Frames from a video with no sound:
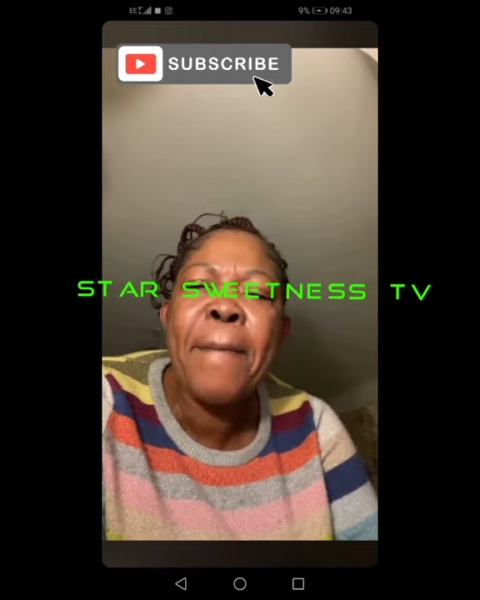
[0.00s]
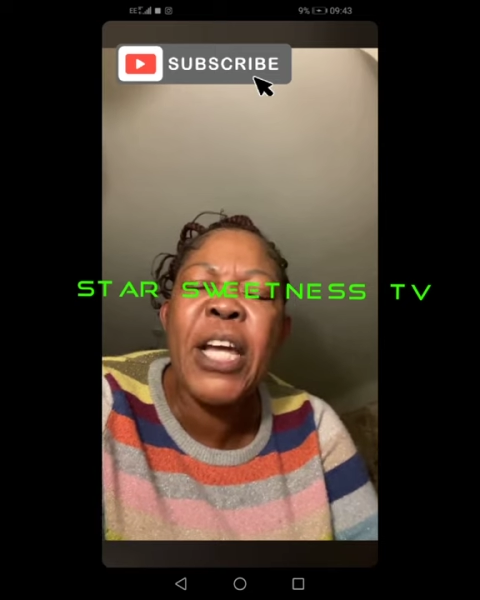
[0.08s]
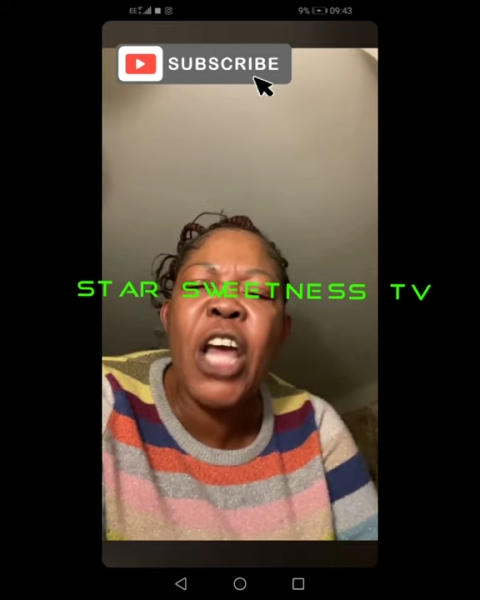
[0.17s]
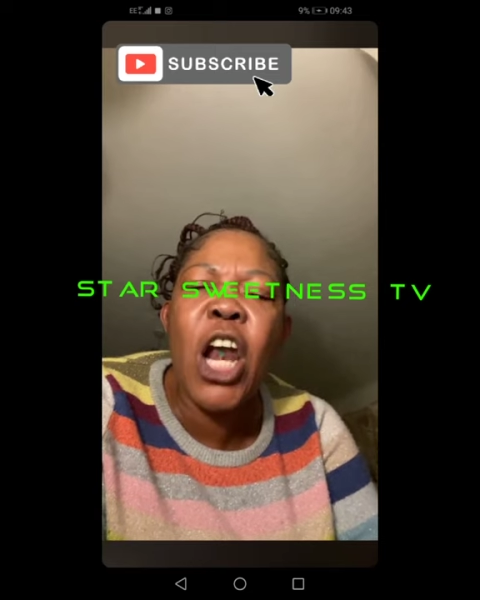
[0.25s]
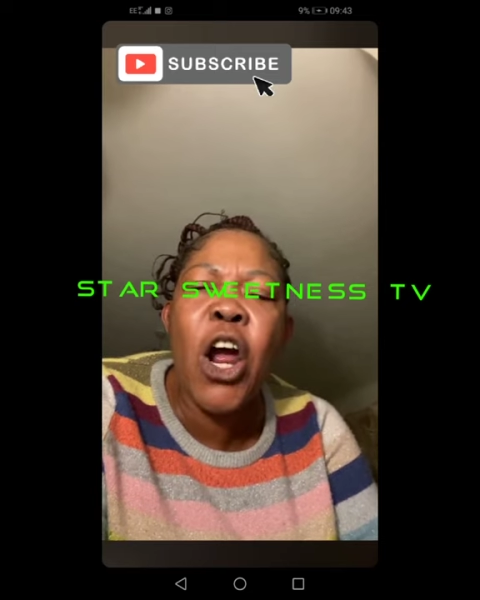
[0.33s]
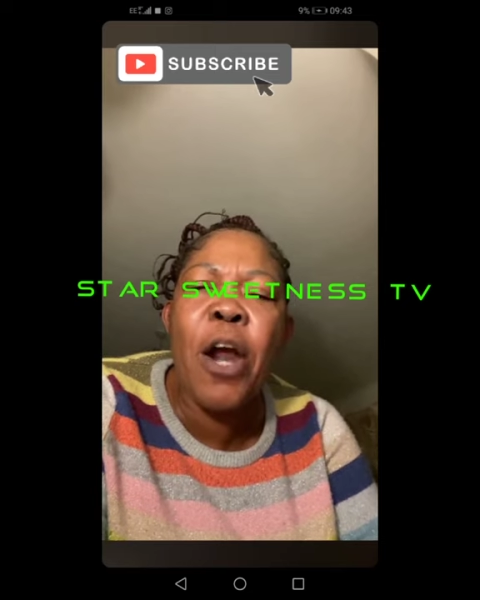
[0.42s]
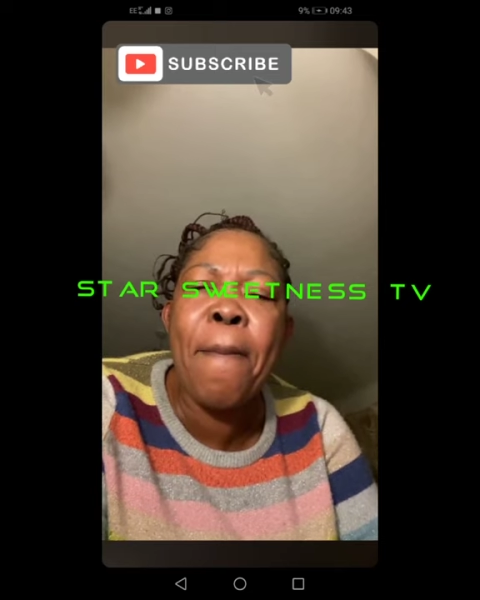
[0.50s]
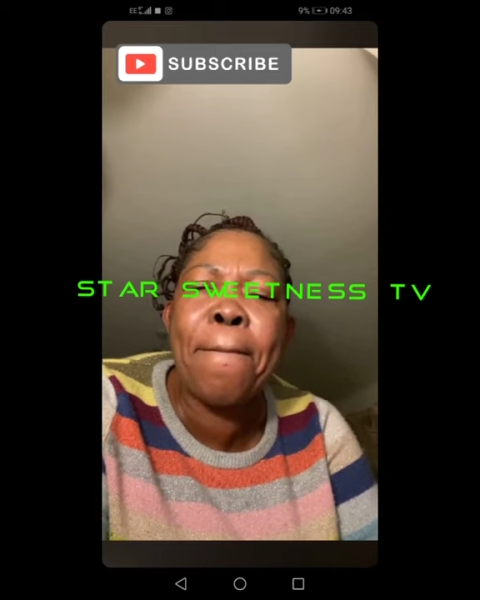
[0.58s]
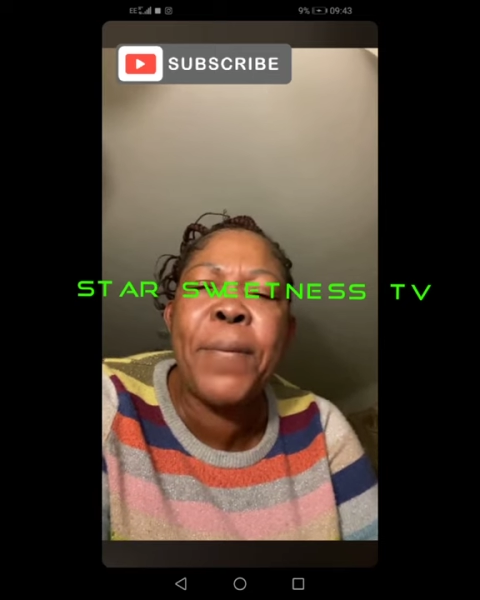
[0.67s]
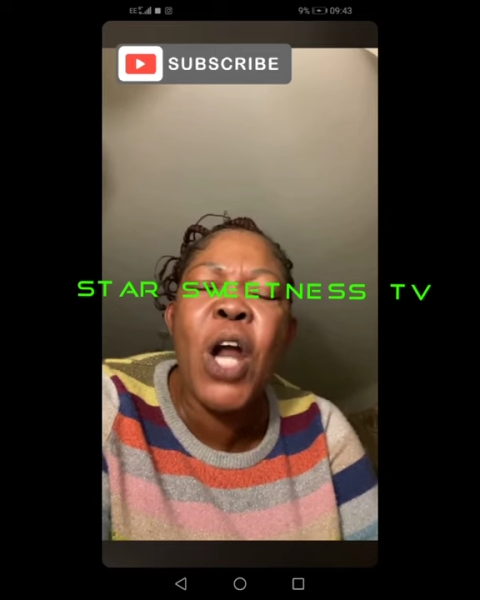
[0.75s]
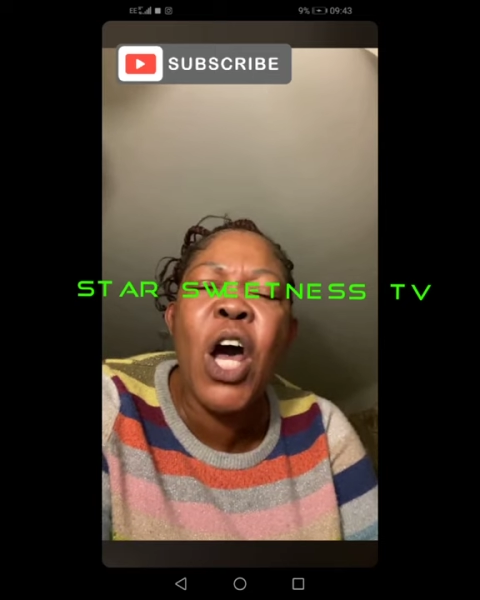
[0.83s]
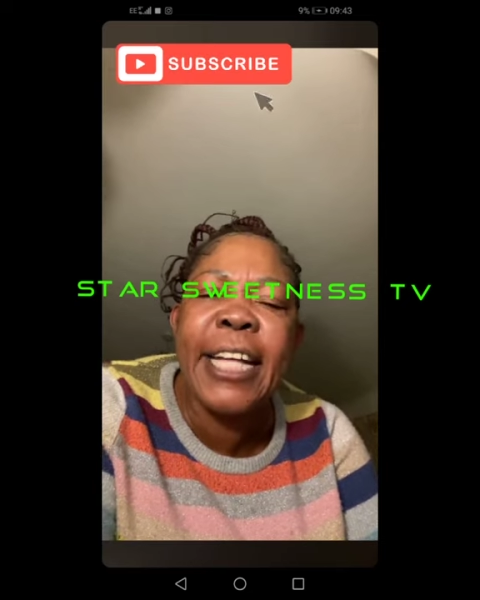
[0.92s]
make you
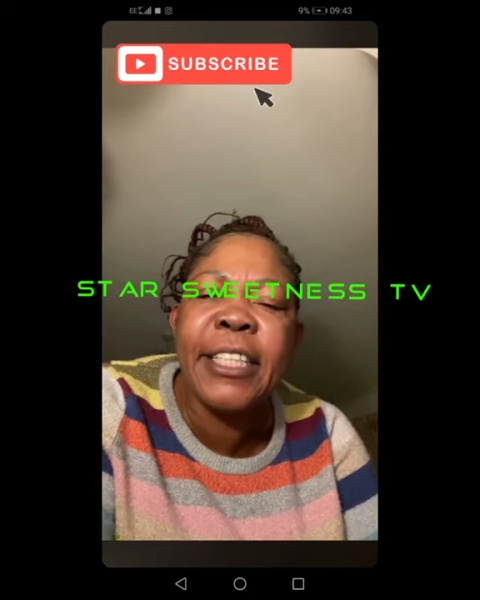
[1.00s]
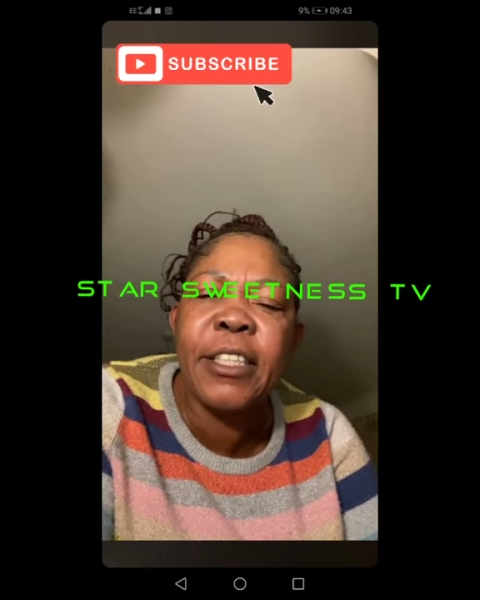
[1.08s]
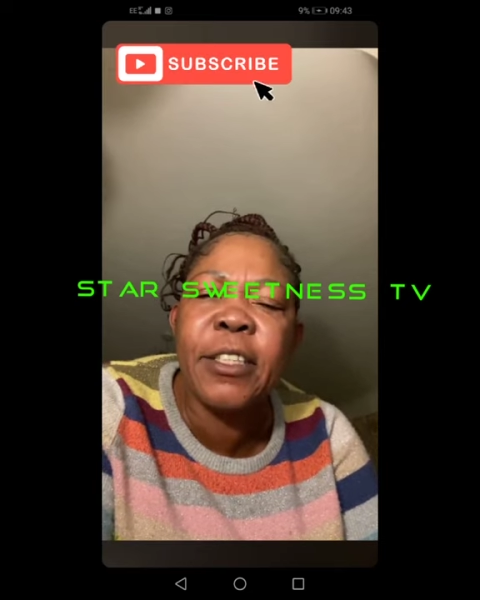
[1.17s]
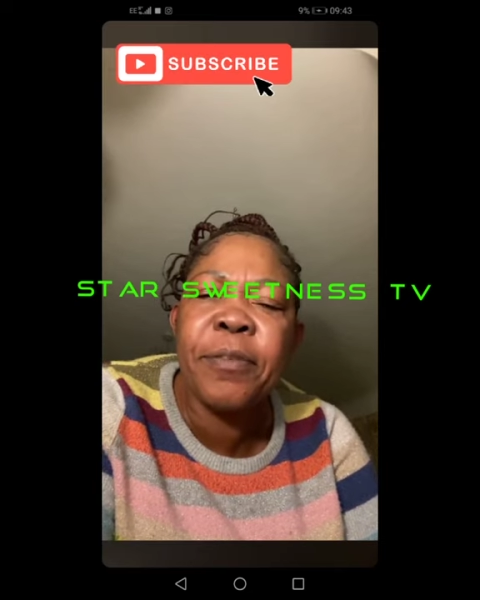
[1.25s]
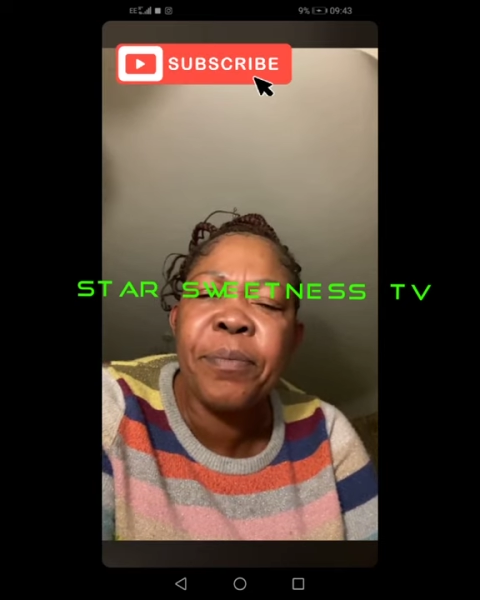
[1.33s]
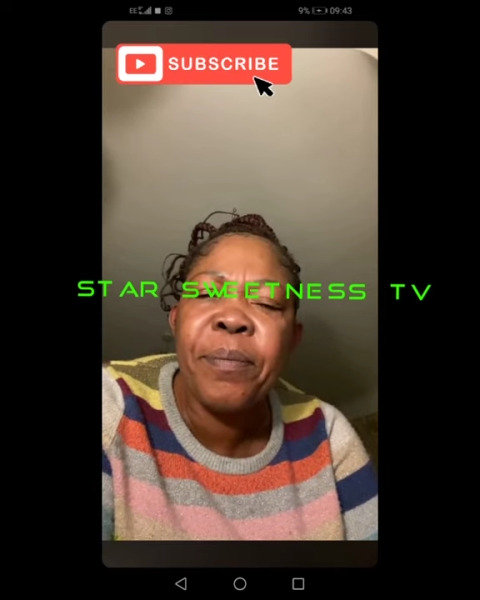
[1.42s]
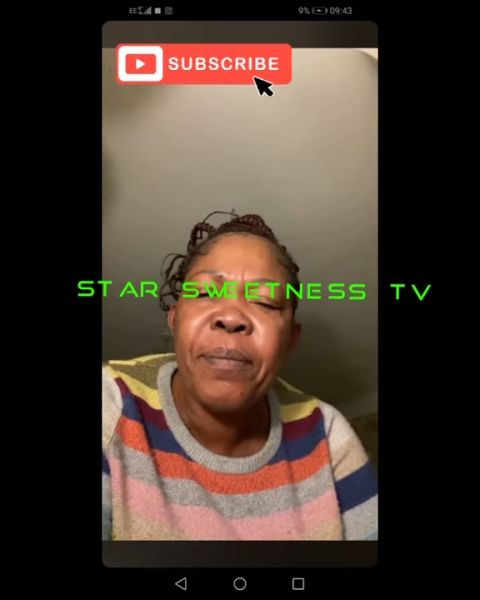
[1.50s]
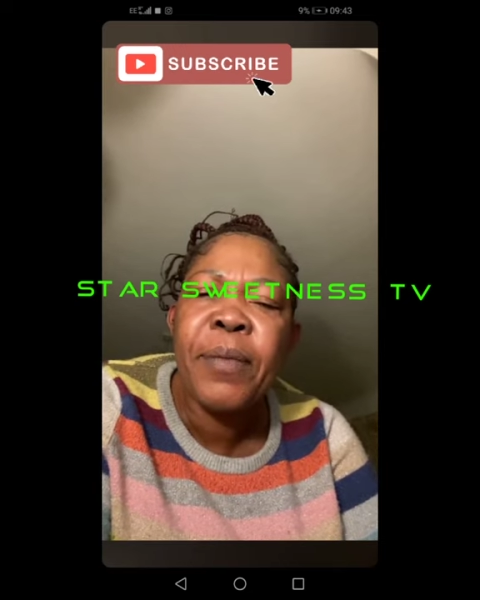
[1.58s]
learn sense.